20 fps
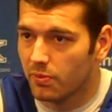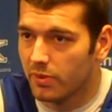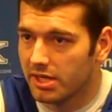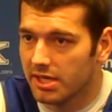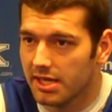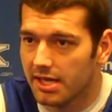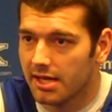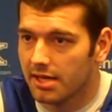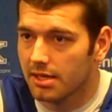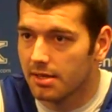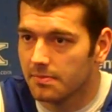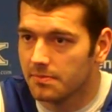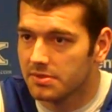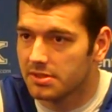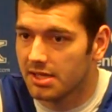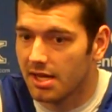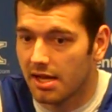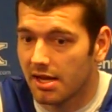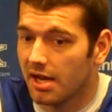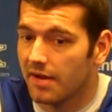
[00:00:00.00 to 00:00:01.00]
win games
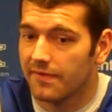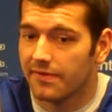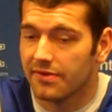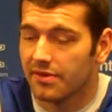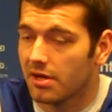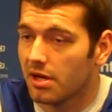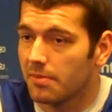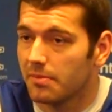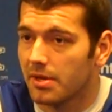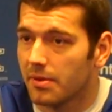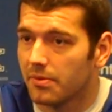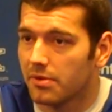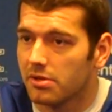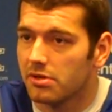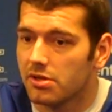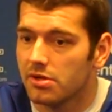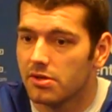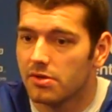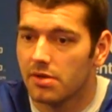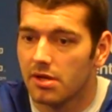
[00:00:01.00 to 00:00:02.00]
that I never thought I'd be able to
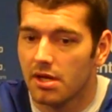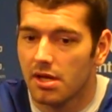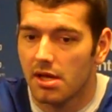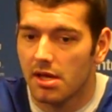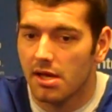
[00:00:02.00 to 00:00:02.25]
do.